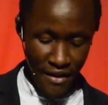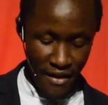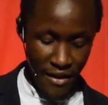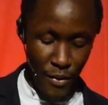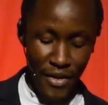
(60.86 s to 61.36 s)

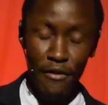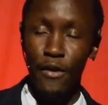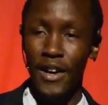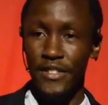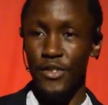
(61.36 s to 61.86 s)
with a
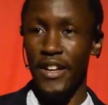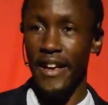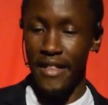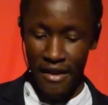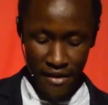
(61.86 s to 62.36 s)
focus on
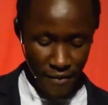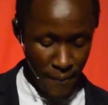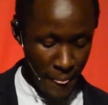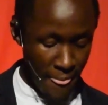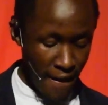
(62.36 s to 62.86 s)
Kenya.
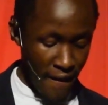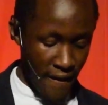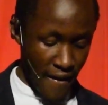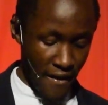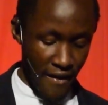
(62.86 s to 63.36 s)

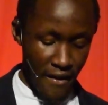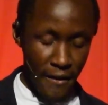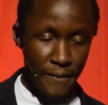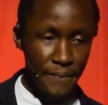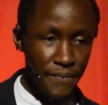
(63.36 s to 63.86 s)
And
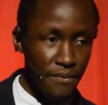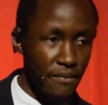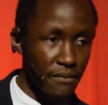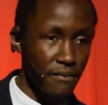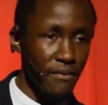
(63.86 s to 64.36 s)

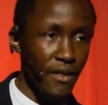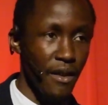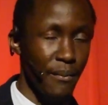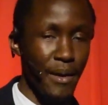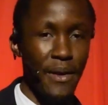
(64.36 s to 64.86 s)

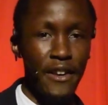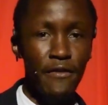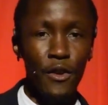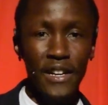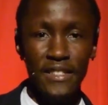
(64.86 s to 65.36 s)
my main
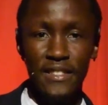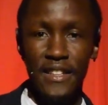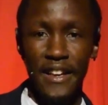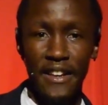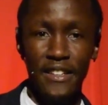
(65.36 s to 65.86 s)
focus
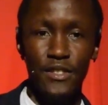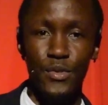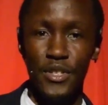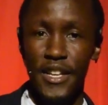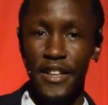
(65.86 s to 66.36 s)
areas
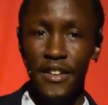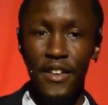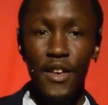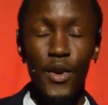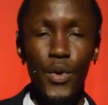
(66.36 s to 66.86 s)
today
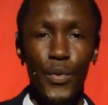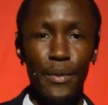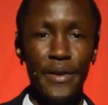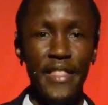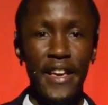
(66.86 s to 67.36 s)
will
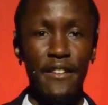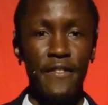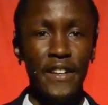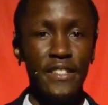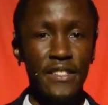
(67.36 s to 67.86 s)
be the
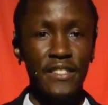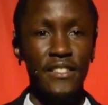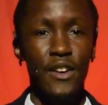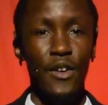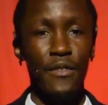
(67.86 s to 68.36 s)
effects
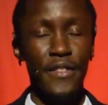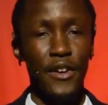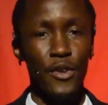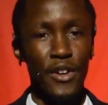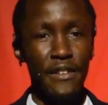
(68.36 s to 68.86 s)
of the
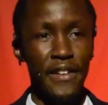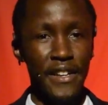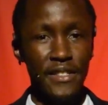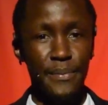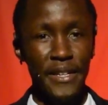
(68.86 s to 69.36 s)

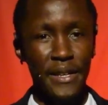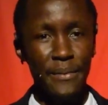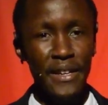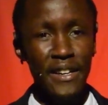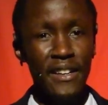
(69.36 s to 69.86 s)
coronavirus
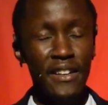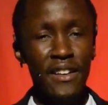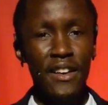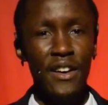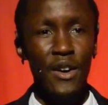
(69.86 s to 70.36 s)
pandemic
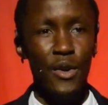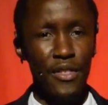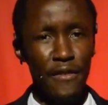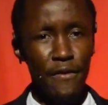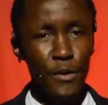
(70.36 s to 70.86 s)
on
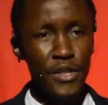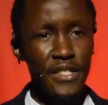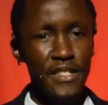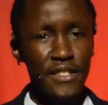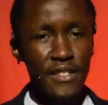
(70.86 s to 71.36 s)
the food
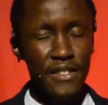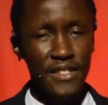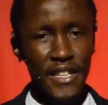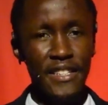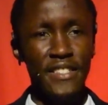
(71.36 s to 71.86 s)

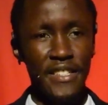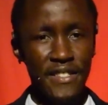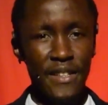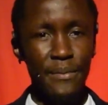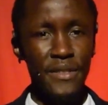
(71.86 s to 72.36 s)
chain
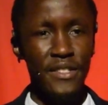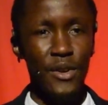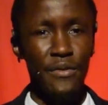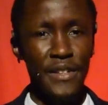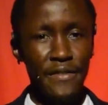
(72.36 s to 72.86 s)
systems
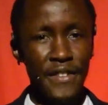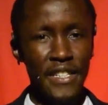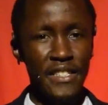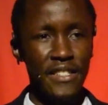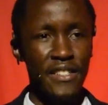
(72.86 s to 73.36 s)
of
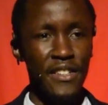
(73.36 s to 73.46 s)
different